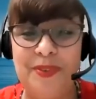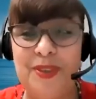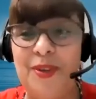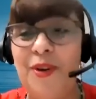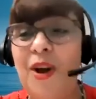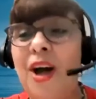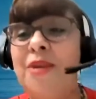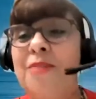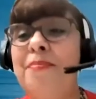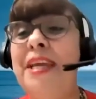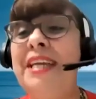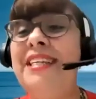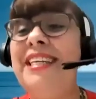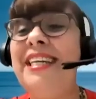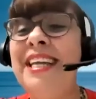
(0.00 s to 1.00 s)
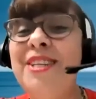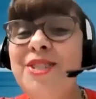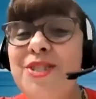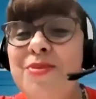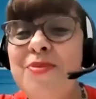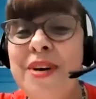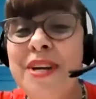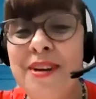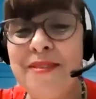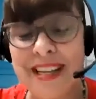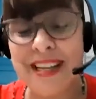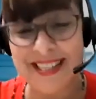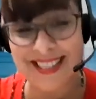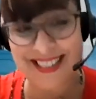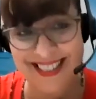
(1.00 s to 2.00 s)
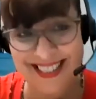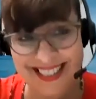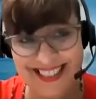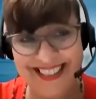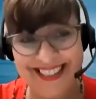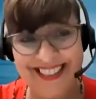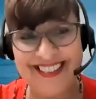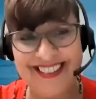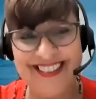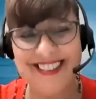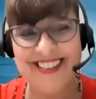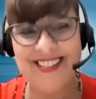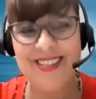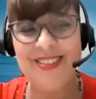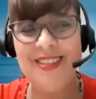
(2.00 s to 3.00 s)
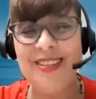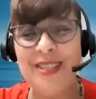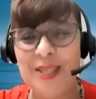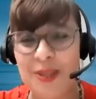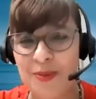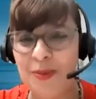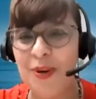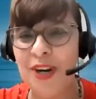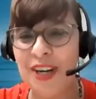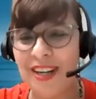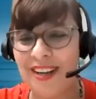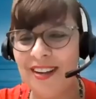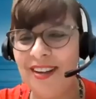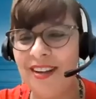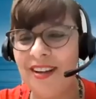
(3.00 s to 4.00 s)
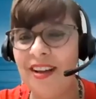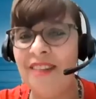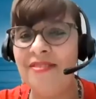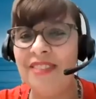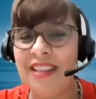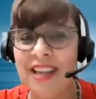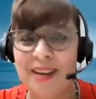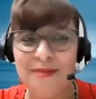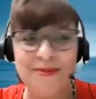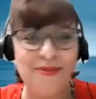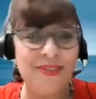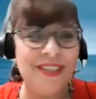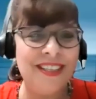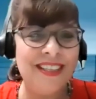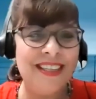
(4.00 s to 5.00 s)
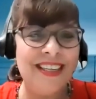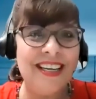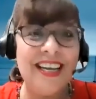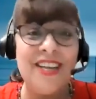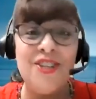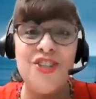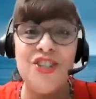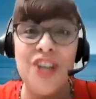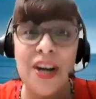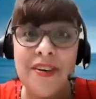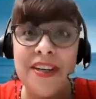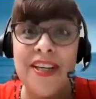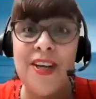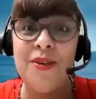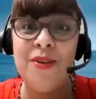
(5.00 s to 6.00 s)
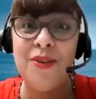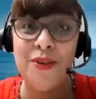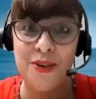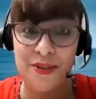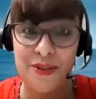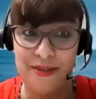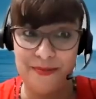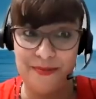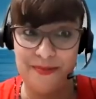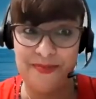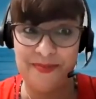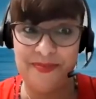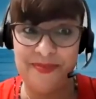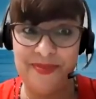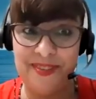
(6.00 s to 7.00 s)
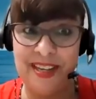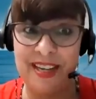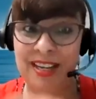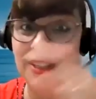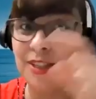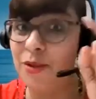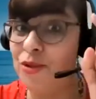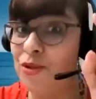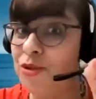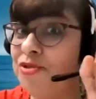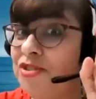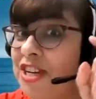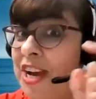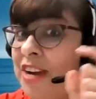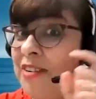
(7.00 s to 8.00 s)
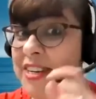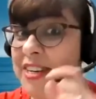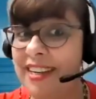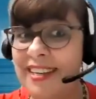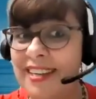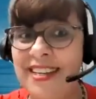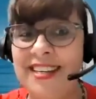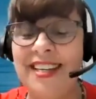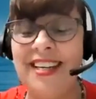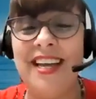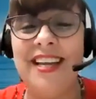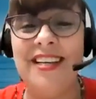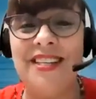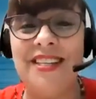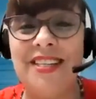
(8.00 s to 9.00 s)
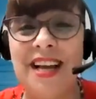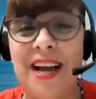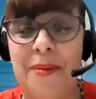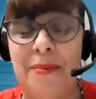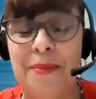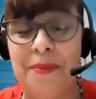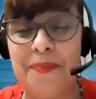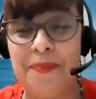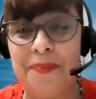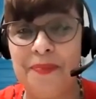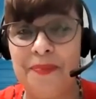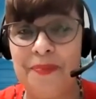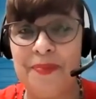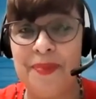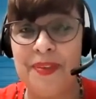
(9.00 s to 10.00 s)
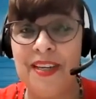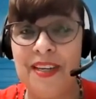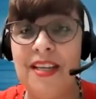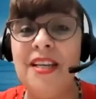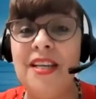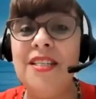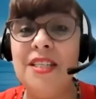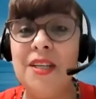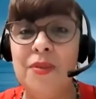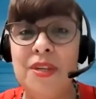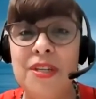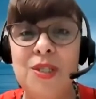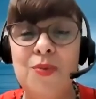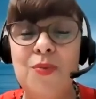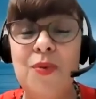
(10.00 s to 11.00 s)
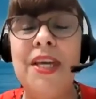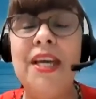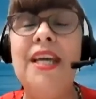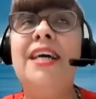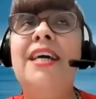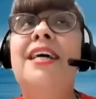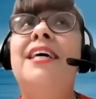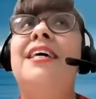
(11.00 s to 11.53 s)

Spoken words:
So God made each one of us to do this work of love and charity on earth. The true charity, dedicating time. So this week,